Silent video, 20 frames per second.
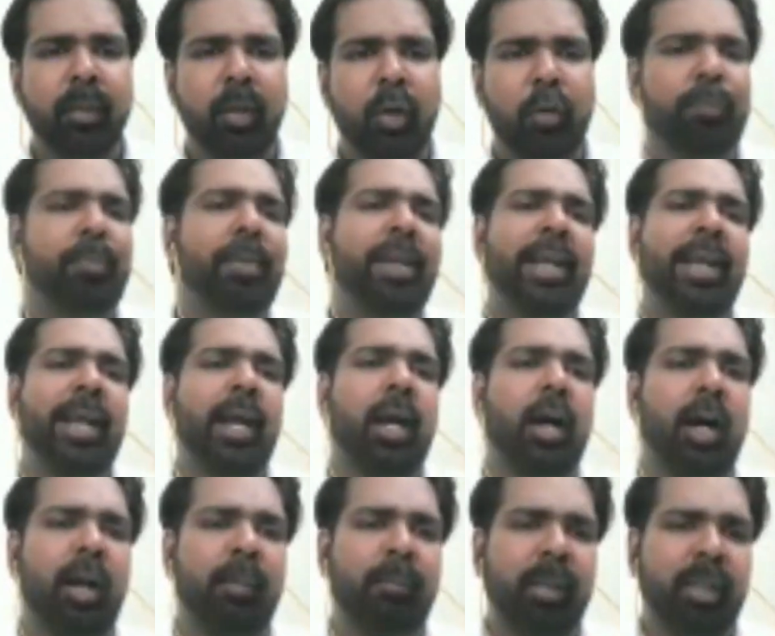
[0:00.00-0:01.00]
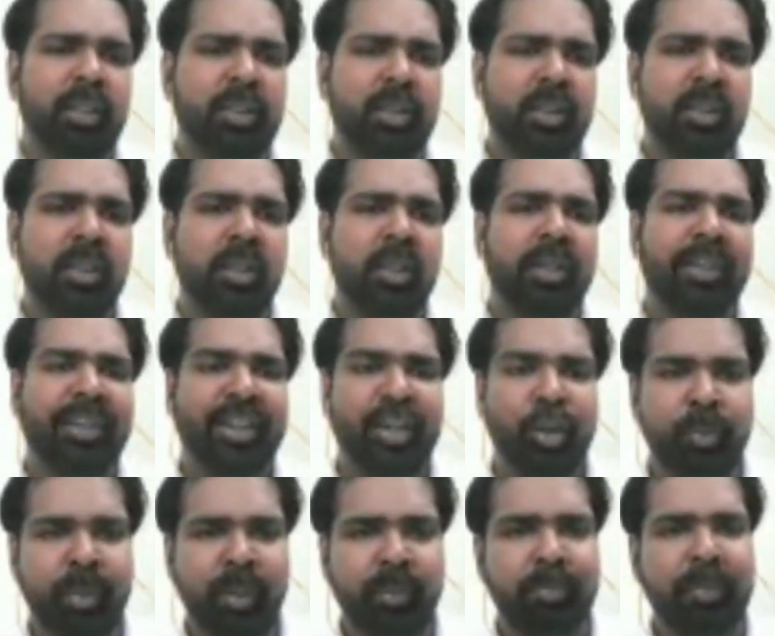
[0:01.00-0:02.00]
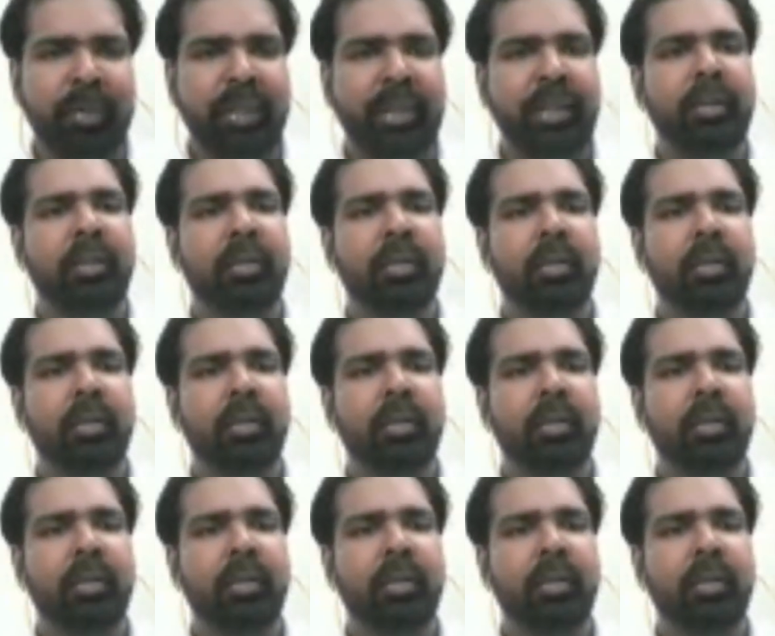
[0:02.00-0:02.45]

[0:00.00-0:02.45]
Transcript: of being a harmless human being